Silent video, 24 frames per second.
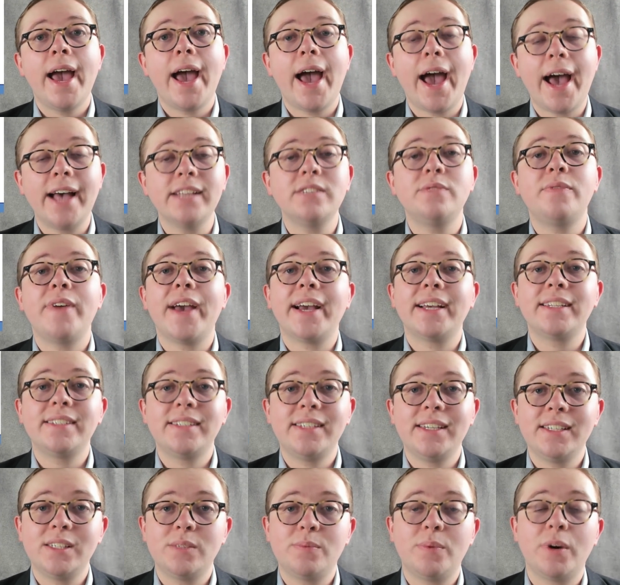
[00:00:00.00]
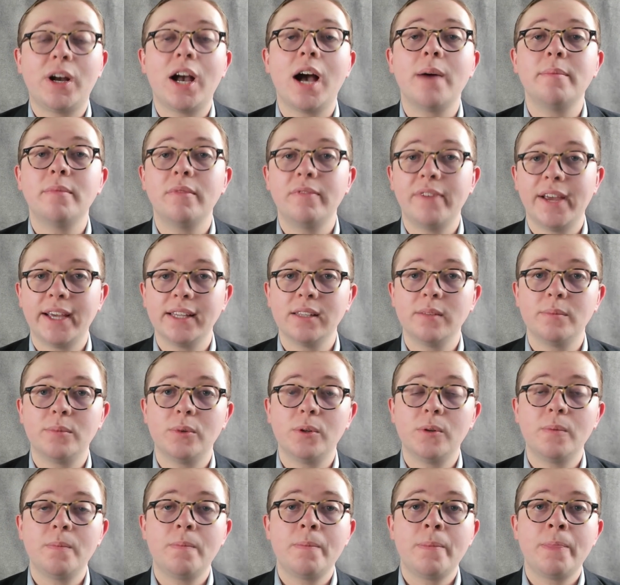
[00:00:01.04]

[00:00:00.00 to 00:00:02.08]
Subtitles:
as vaccines become available.